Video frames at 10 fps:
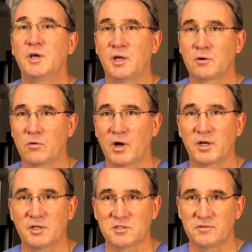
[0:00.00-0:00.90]
and
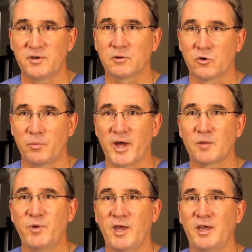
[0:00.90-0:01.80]
chronic and severe lower
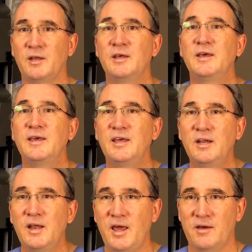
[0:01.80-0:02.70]
back pain in
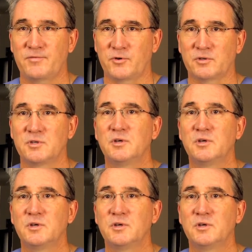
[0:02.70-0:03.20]
an effort